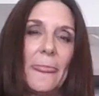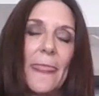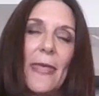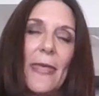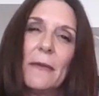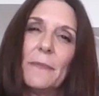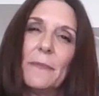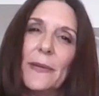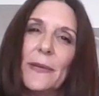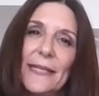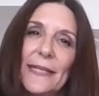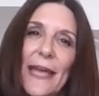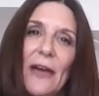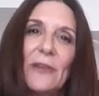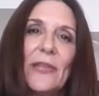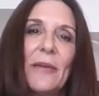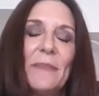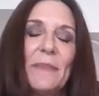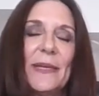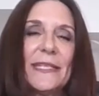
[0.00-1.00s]
But now
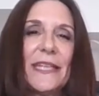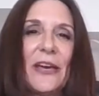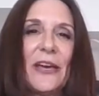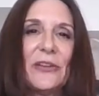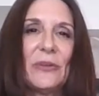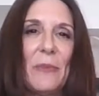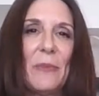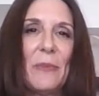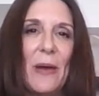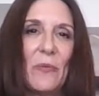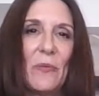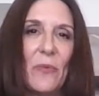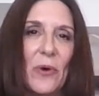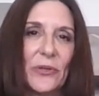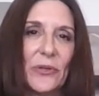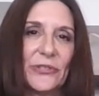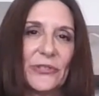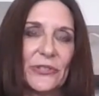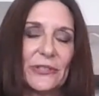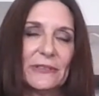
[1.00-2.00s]
let me tell you about
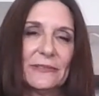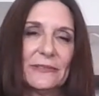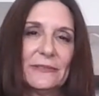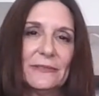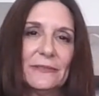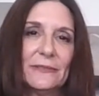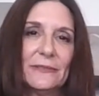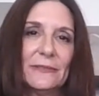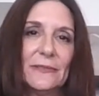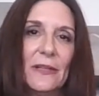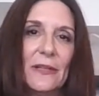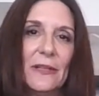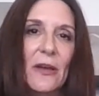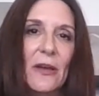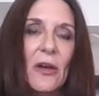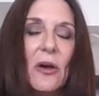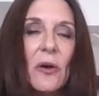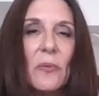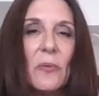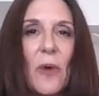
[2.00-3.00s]
Walter.
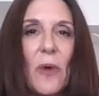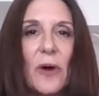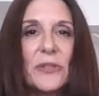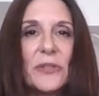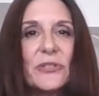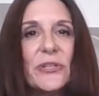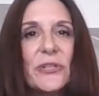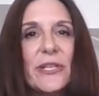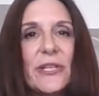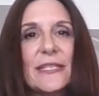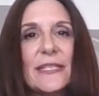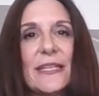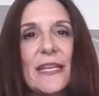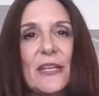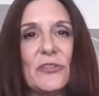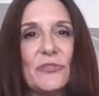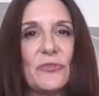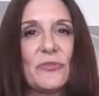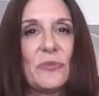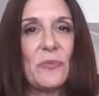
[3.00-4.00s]
Walter is an
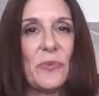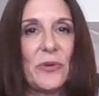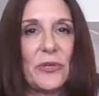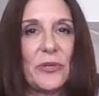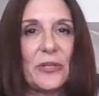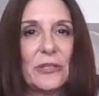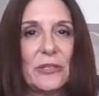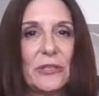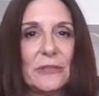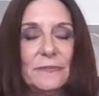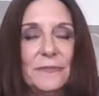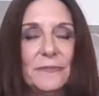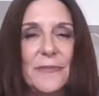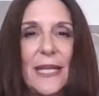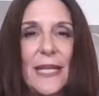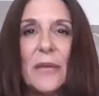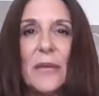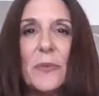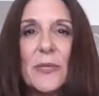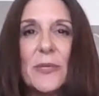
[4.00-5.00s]
injured worker.
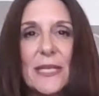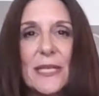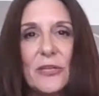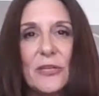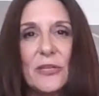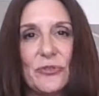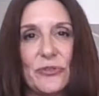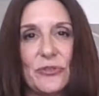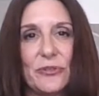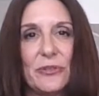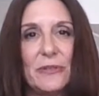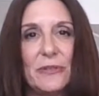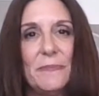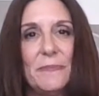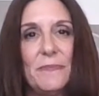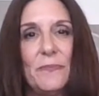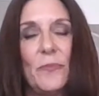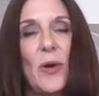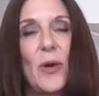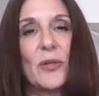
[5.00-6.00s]
He was injured
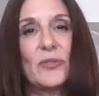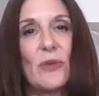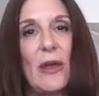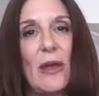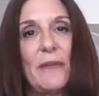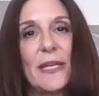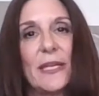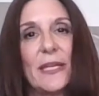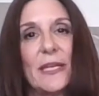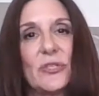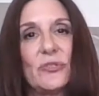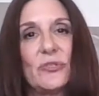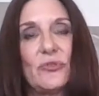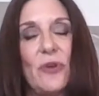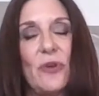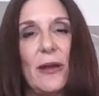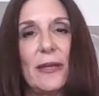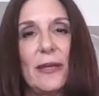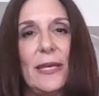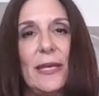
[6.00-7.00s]
while driving his
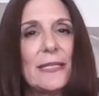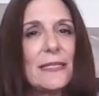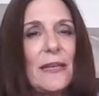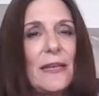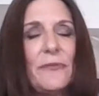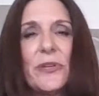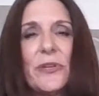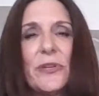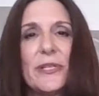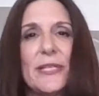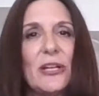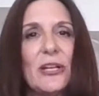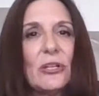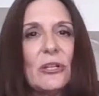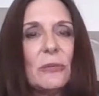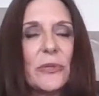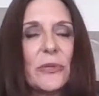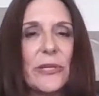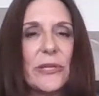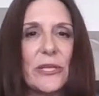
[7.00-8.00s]
truck. He suffered a
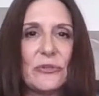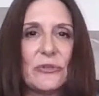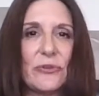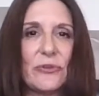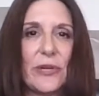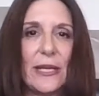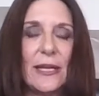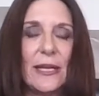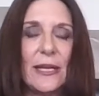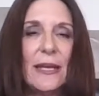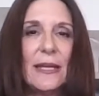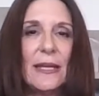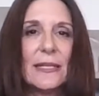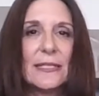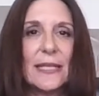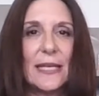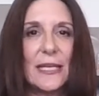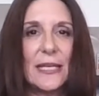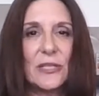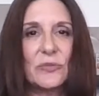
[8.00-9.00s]
terrible injury
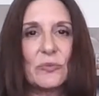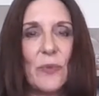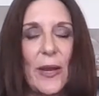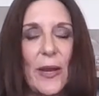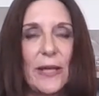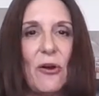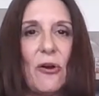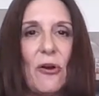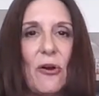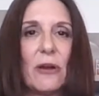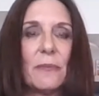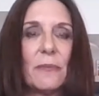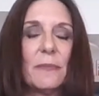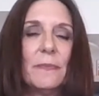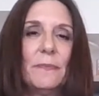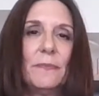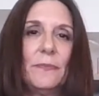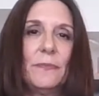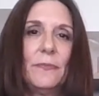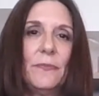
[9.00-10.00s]
to his right
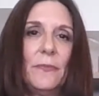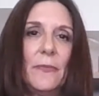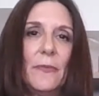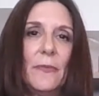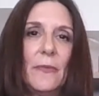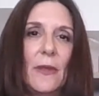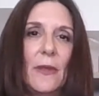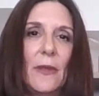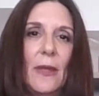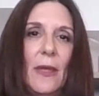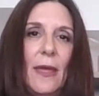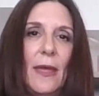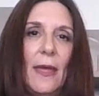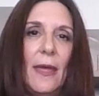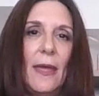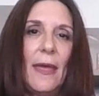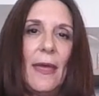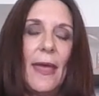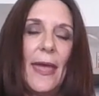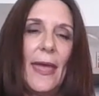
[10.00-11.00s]
arm.
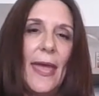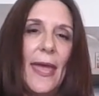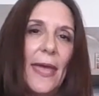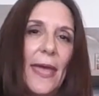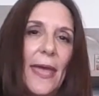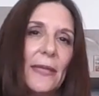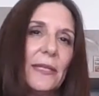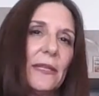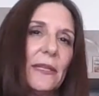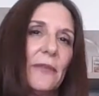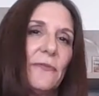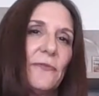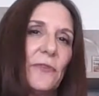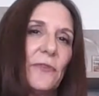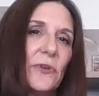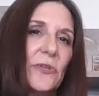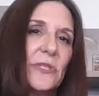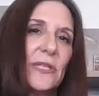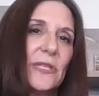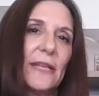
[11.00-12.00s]
And the
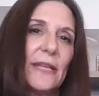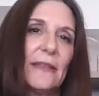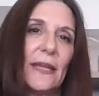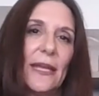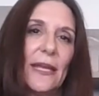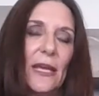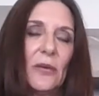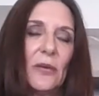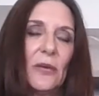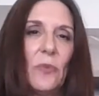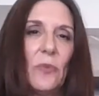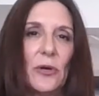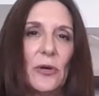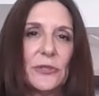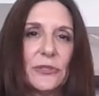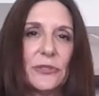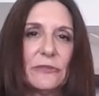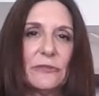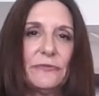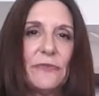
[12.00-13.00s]
first thing that hit
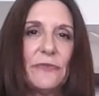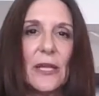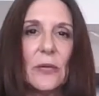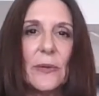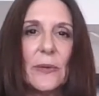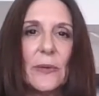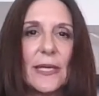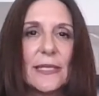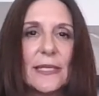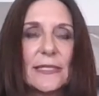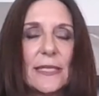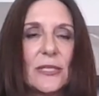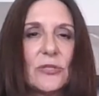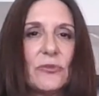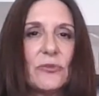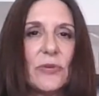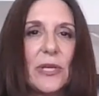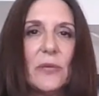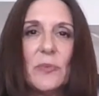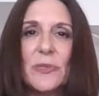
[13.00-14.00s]
Walter following his
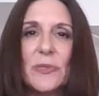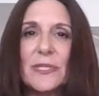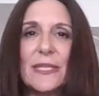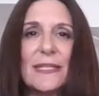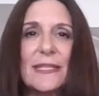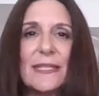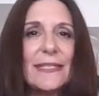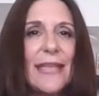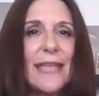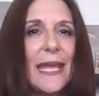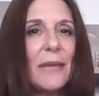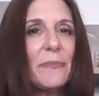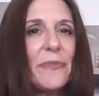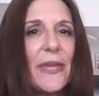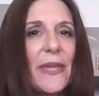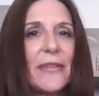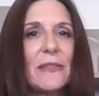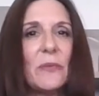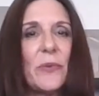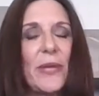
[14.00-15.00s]
injury was the same
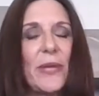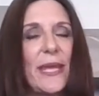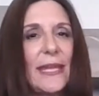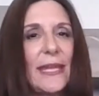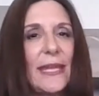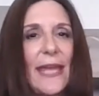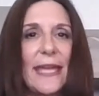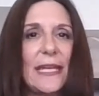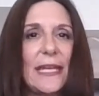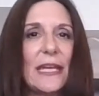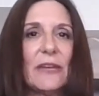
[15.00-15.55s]
thing that would hit any of